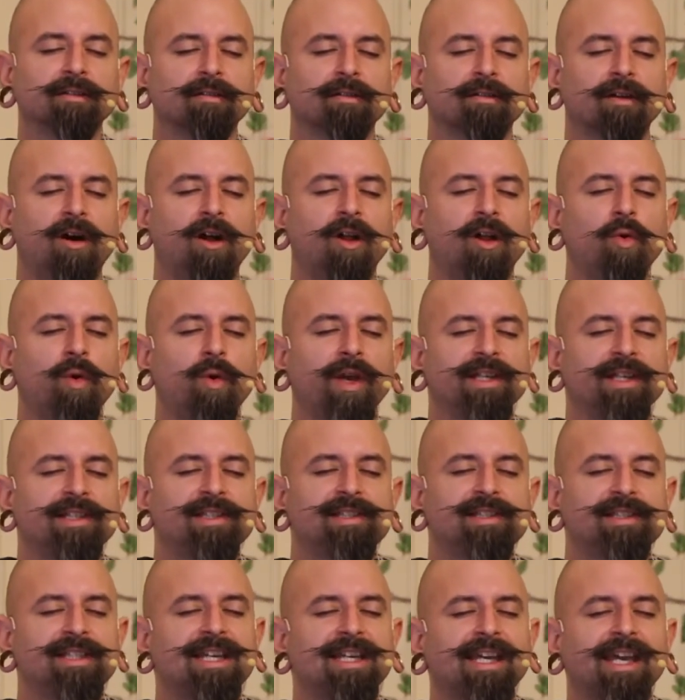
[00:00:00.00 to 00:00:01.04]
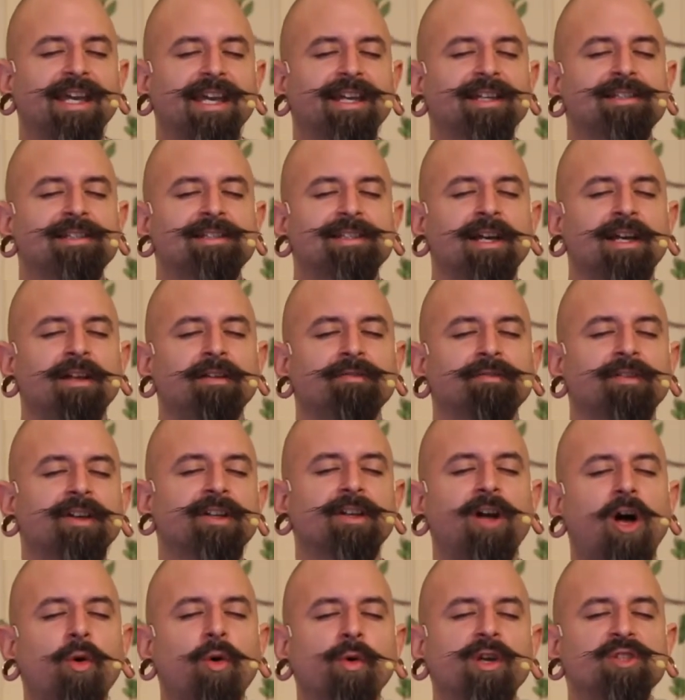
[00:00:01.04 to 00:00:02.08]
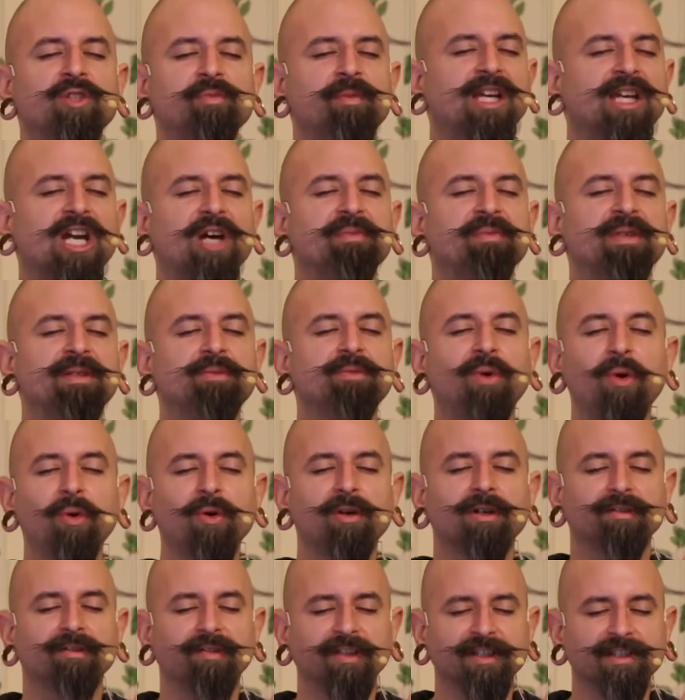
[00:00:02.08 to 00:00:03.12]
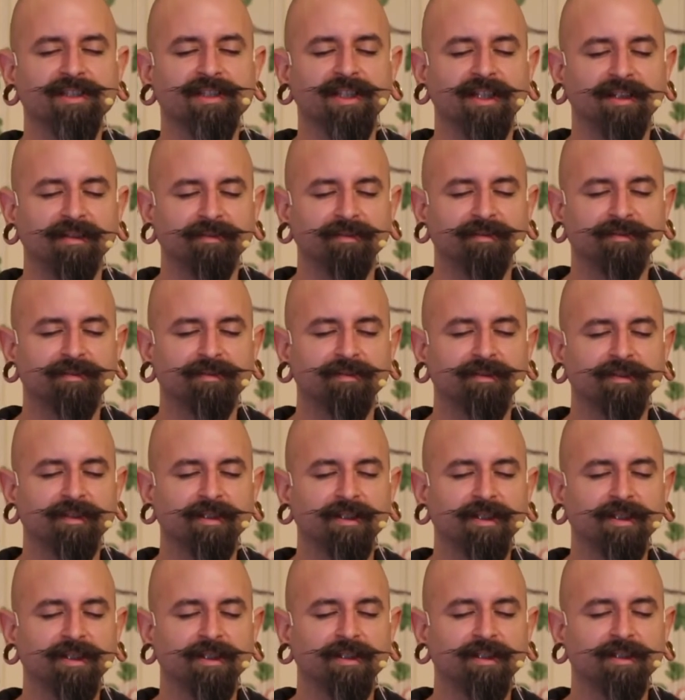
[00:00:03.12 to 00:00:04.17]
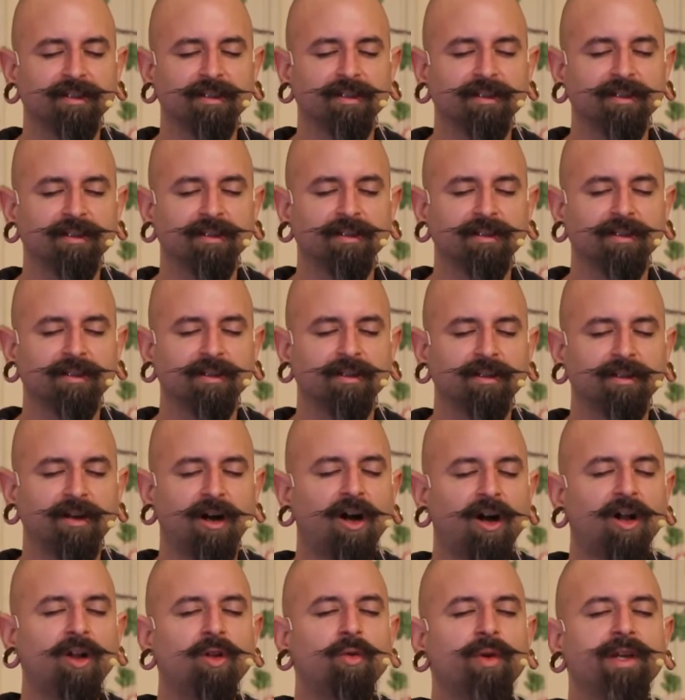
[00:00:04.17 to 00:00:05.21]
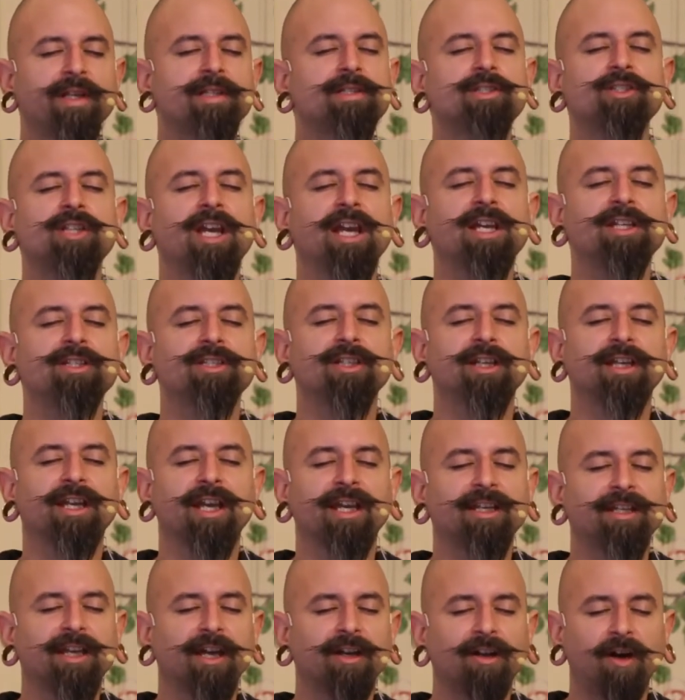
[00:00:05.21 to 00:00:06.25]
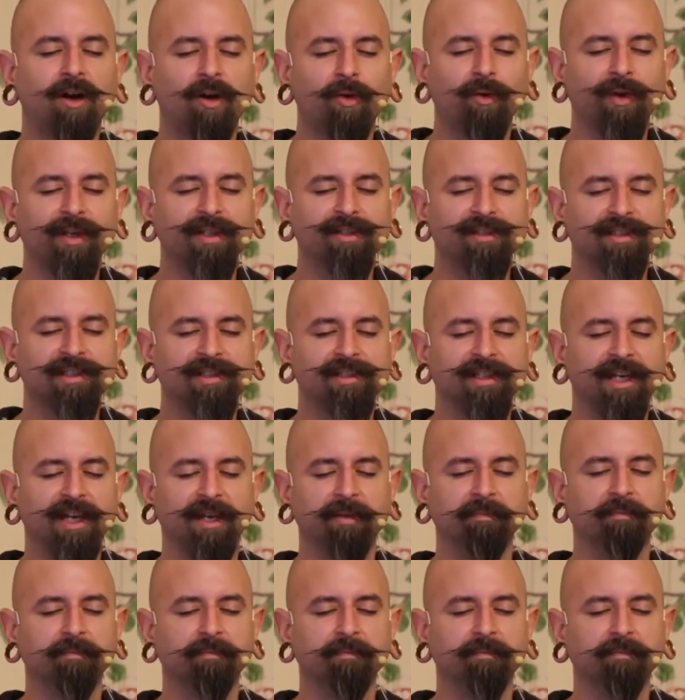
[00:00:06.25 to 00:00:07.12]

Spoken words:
always seeking itself and always becoming more of itself, always changing and yet always the same.